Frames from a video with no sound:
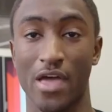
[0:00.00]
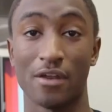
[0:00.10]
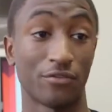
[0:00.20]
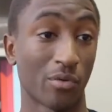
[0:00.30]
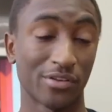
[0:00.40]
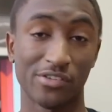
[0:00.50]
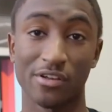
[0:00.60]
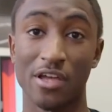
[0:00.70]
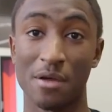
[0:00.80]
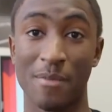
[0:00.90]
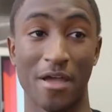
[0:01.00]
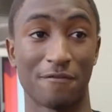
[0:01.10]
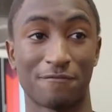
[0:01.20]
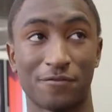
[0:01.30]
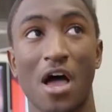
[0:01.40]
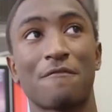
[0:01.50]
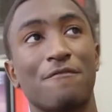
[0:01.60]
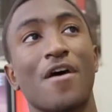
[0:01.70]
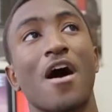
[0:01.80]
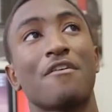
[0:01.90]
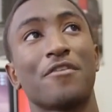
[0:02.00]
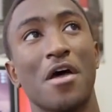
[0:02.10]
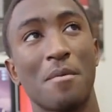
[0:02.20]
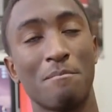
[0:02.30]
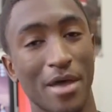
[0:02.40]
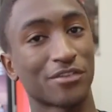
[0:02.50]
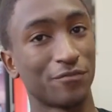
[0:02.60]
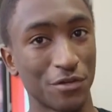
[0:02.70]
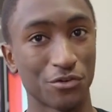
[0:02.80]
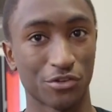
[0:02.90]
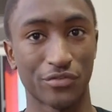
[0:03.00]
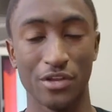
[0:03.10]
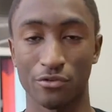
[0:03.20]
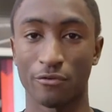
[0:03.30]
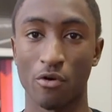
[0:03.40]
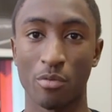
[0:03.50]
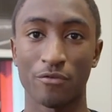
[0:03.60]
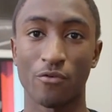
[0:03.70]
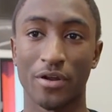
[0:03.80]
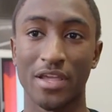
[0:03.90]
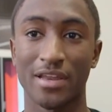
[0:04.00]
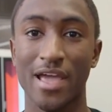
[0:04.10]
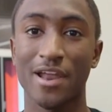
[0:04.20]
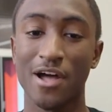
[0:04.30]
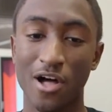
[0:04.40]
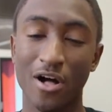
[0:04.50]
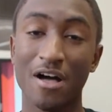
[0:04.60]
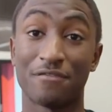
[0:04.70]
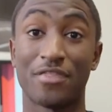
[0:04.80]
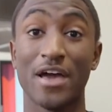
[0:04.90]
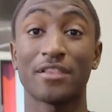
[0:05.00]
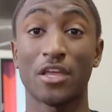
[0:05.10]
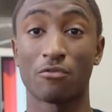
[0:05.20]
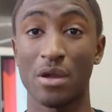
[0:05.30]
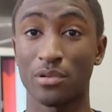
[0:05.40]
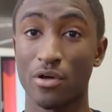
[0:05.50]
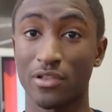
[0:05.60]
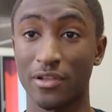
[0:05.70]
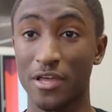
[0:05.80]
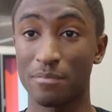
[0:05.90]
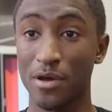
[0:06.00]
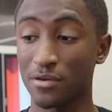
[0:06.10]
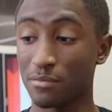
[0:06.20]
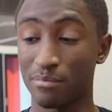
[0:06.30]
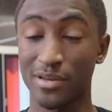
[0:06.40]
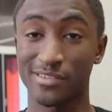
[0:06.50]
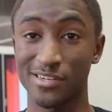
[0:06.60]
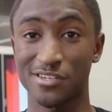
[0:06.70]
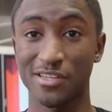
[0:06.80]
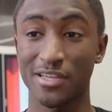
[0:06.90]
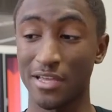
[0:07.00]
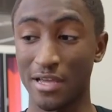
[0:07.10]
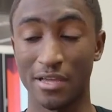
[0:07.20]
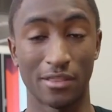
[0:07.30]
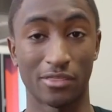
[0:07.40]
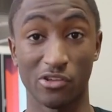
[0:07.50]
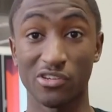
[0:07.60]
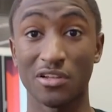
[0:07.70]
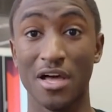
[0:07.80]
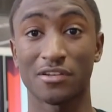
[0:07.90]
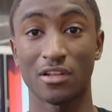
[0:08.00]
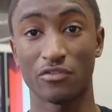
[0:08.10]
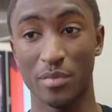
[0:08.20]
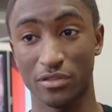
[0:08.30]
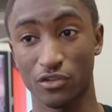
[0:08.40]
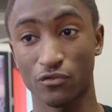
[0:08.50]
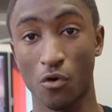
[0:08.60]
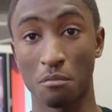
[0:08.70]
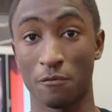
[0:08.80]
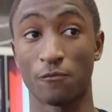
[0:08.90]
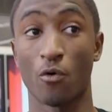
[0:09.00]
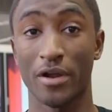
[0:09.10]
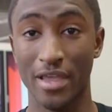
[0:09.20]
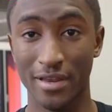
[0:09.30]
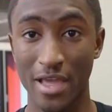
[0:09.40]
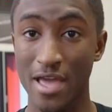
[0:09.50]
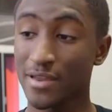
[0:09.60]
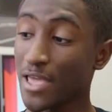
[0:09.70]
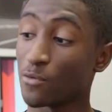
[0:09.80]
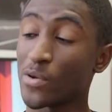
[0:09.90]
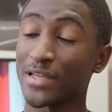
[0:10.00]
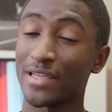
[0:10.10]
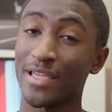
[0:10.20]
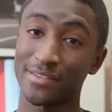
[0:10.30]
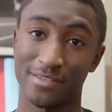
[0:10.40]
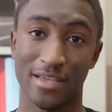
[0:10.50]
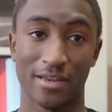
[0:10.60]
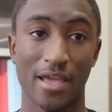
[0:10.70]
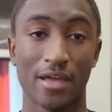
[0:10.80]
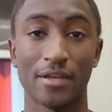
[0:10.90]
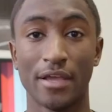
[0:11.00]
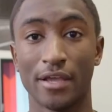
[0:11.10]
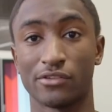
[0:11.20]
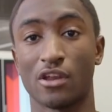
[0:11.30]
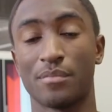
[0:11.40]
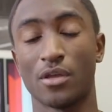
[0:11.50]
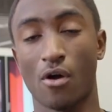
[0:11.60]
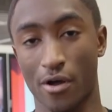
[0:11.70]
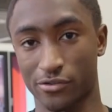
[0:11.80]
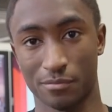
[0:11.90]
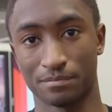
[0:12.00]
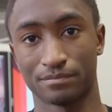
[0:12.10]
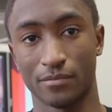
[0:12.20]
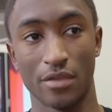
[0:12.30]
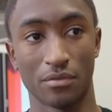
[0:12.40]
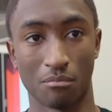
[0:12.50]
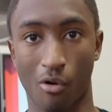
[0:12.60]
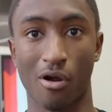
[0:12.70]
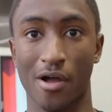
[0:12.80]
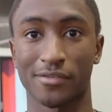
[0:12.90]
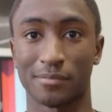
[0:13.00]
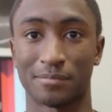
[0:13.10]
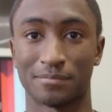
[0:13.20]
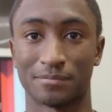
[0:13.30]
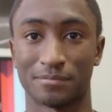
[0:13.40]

that. If you want to say my top 5 best features of Android 4.4 KitKat, I'll have that link right below the like button, but essentially, there's a lot to love about this phone before KitKat, and when it gets KitKat, it's going to be awesome. Even more awesome. So when you